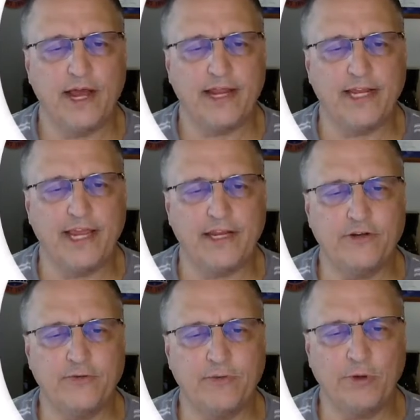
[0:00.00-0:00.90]
I can
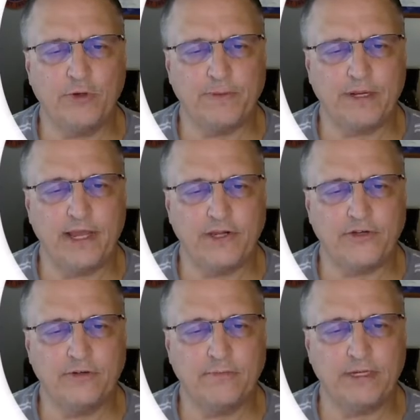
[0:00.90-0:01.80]
do the
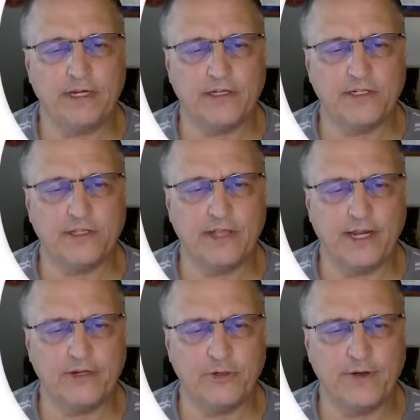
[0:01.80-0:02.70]
multiplication because
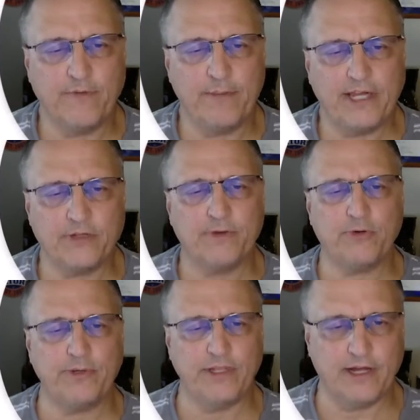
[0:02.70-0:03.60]
I do have a match
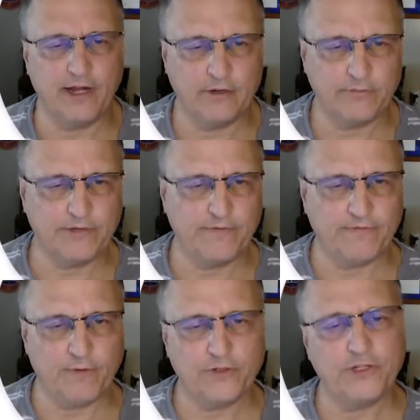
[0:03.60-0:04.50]
between the columns of the
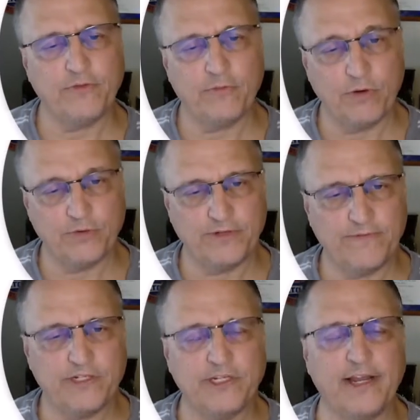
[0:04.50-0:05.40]
first and the rows of
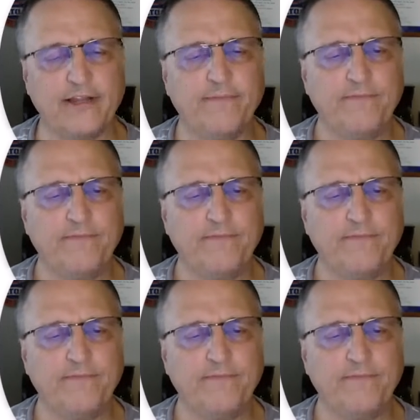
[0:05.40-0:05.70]
the second.